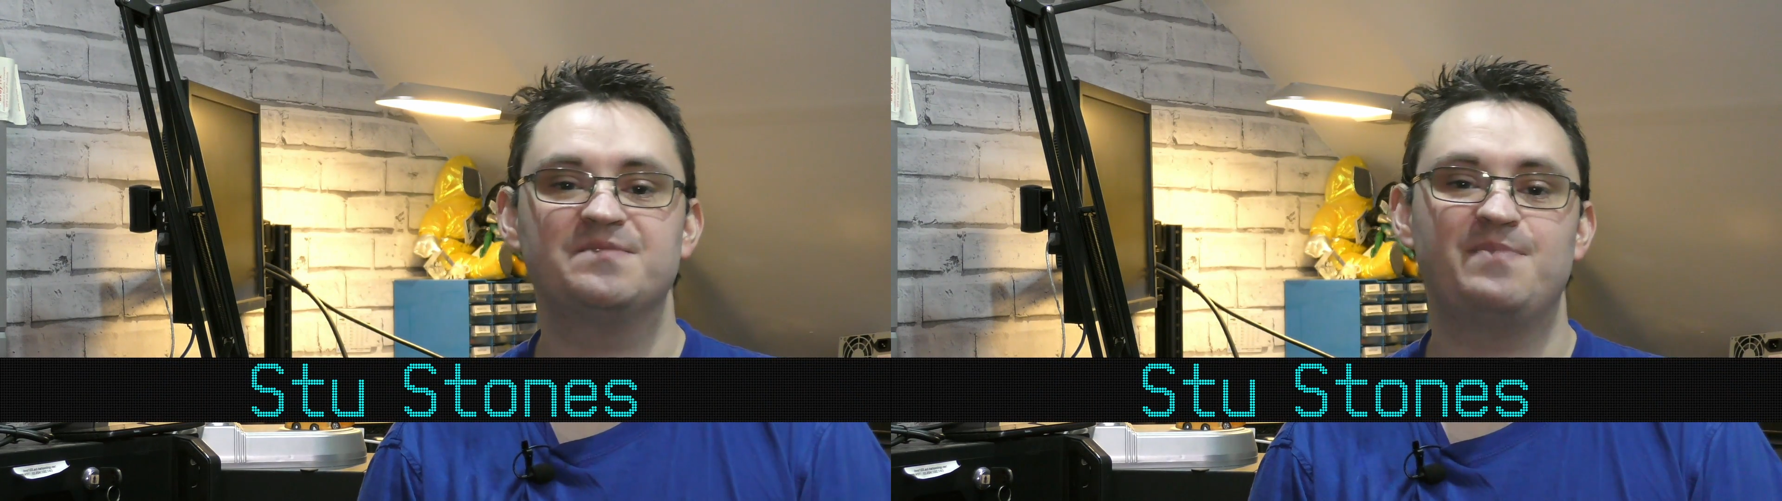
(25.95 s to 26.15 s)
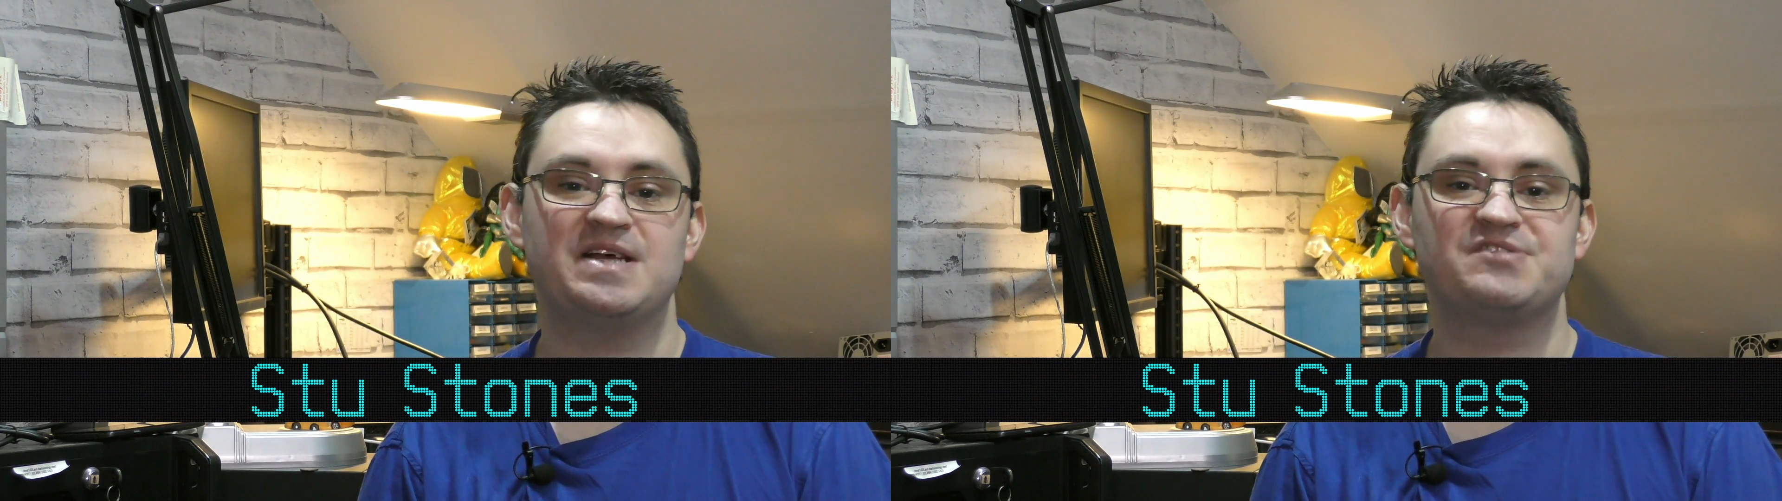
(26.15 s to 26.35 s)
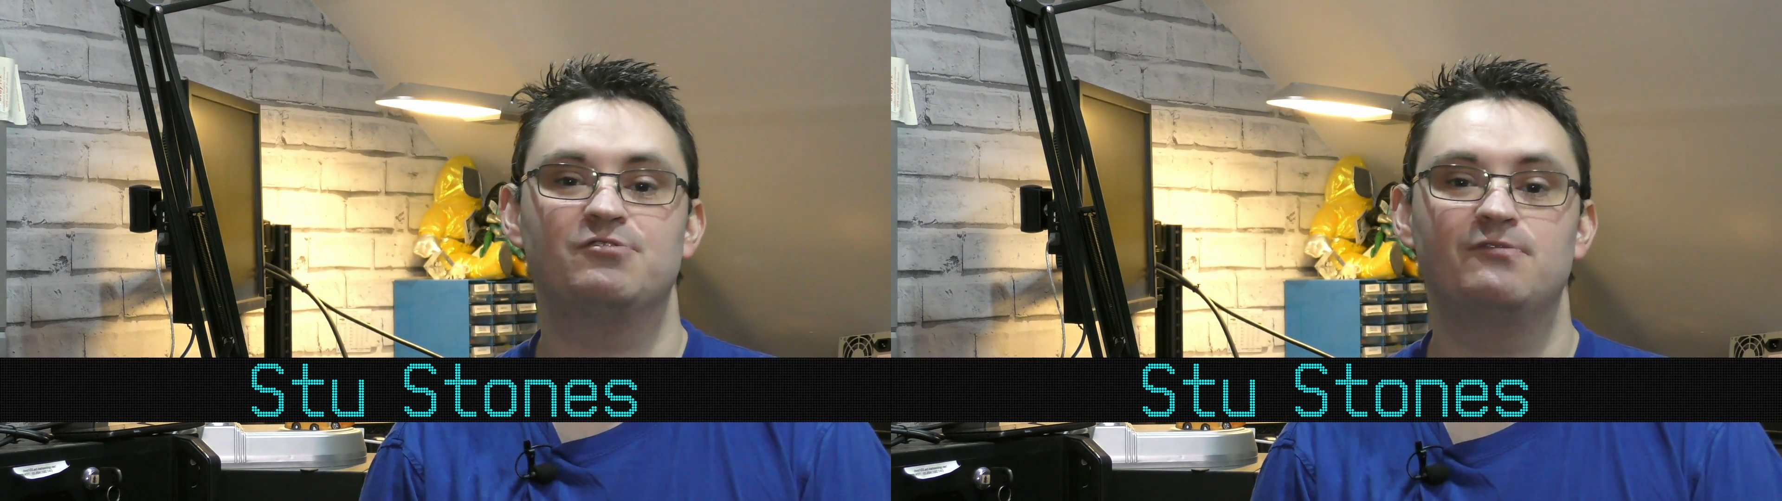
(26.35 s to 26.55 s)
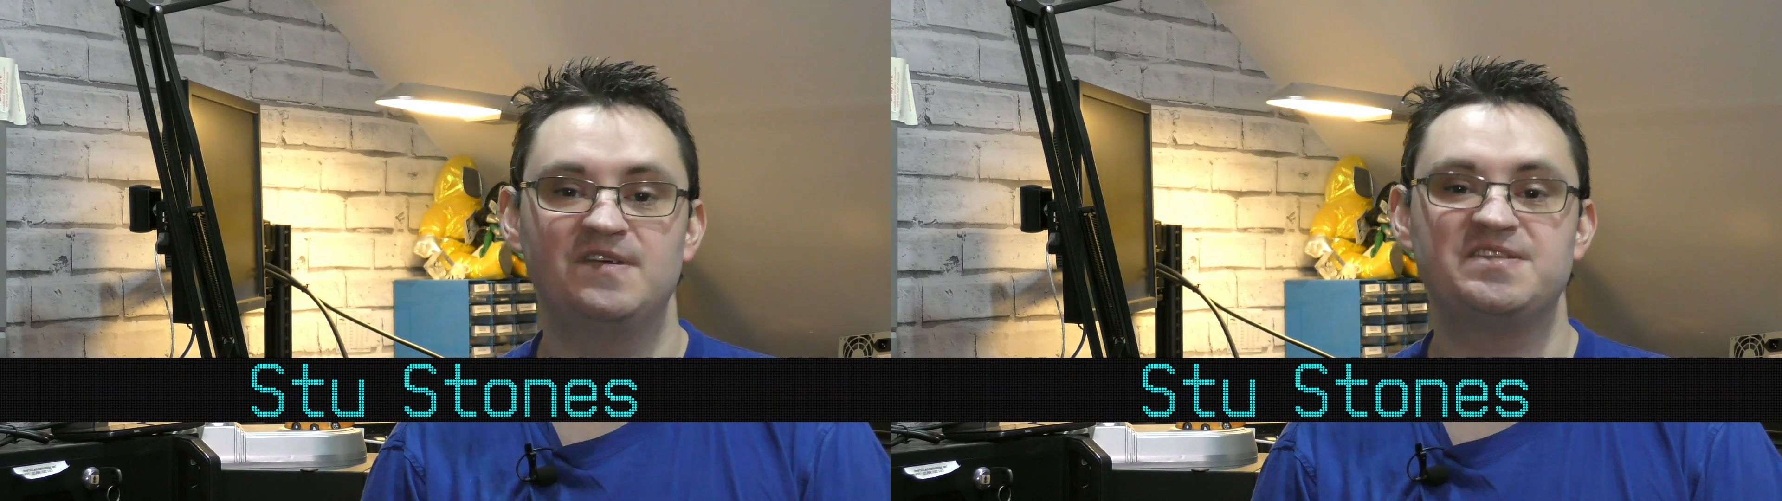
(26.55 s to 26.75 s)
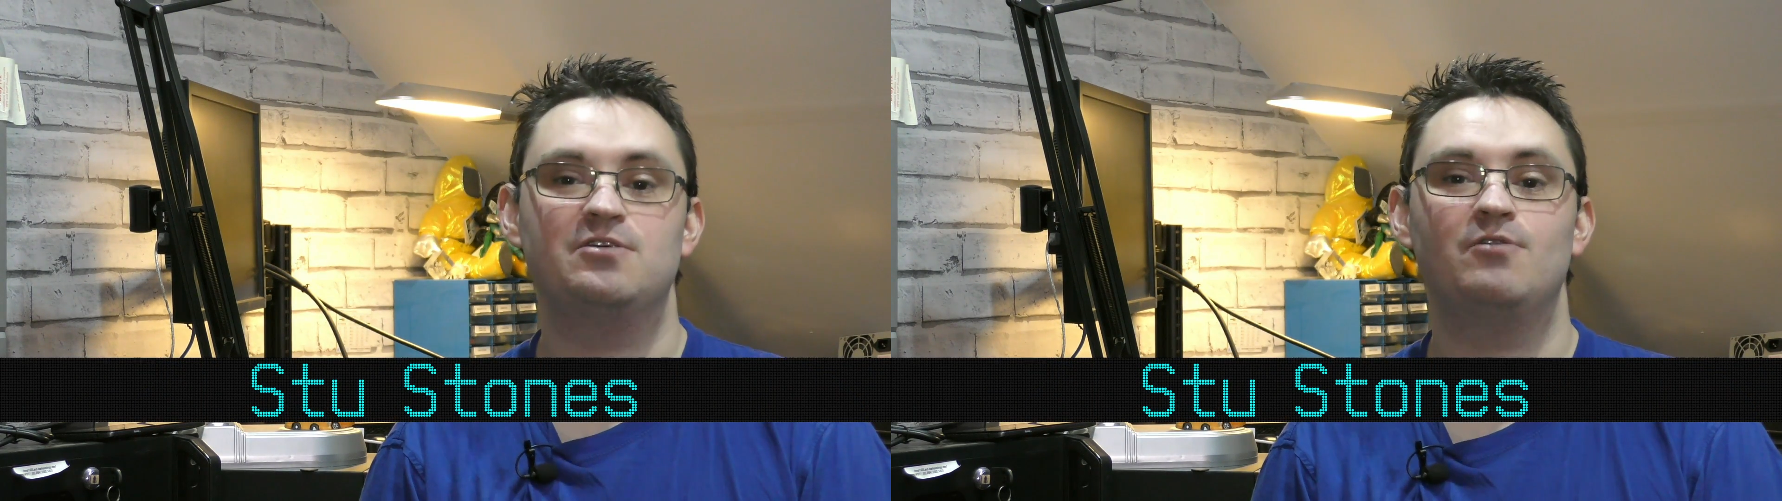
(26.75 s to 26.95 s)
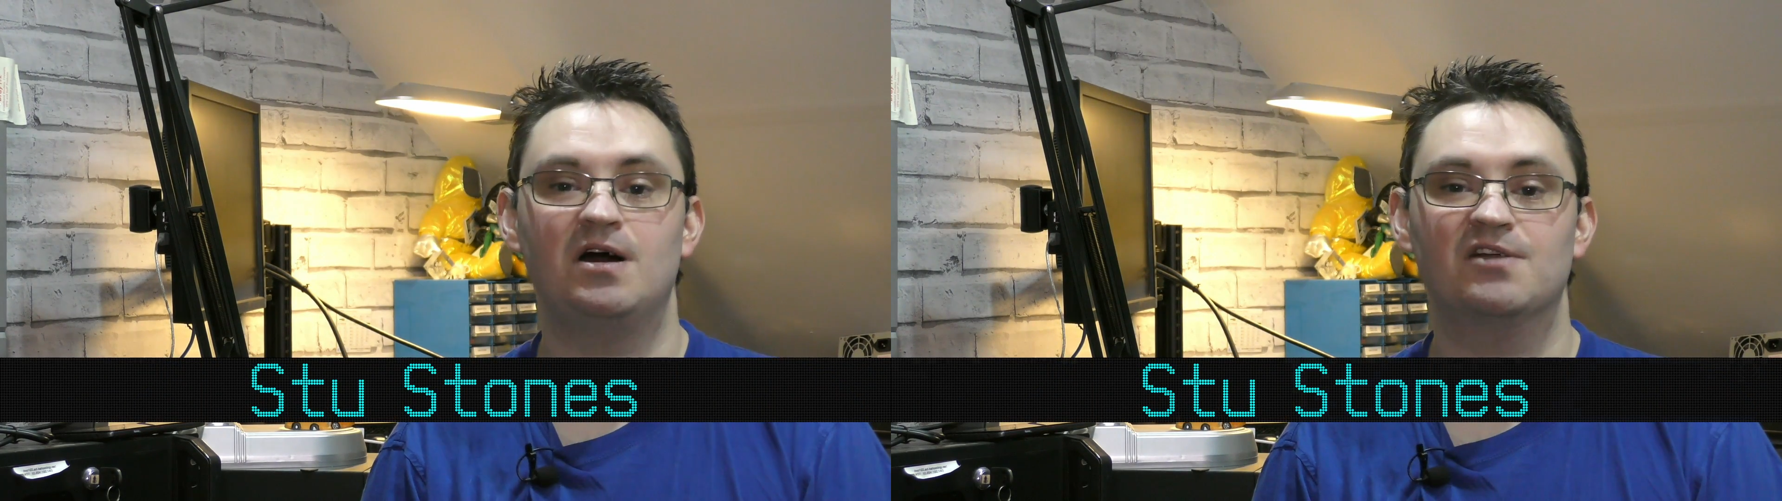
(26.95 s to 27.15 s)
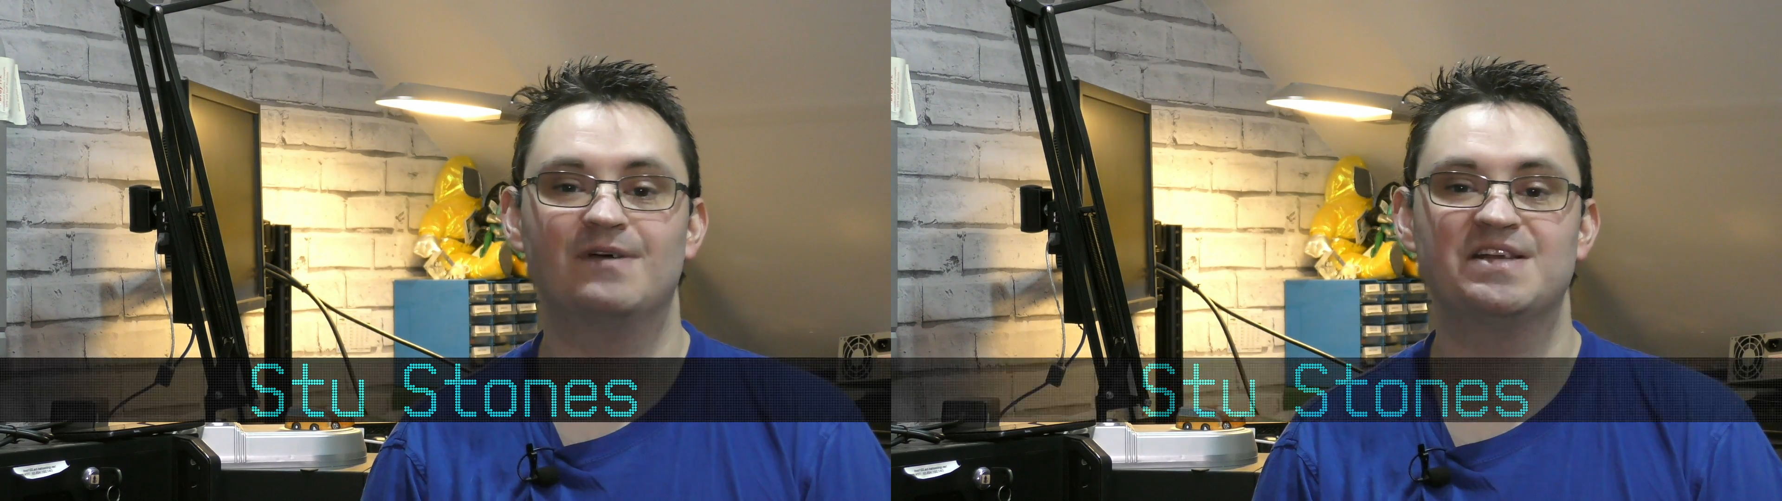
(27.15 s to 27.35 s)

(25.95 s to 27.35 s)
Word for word: to pass through physical hardware